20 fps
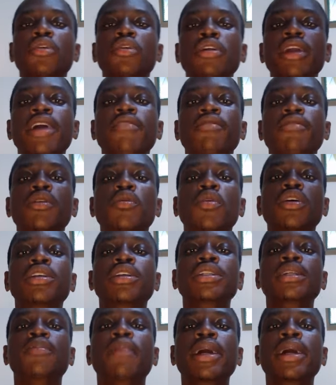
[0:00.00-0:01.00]
Good day,
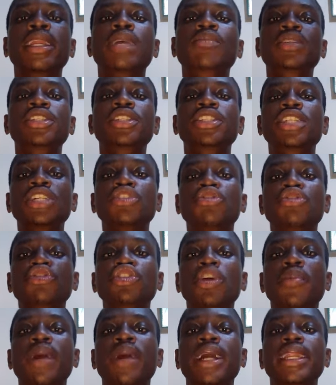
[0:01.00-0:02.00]
everyone. My name is
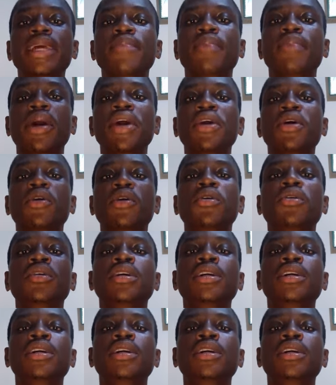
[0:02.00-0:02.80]
Jesujoba Adebayo.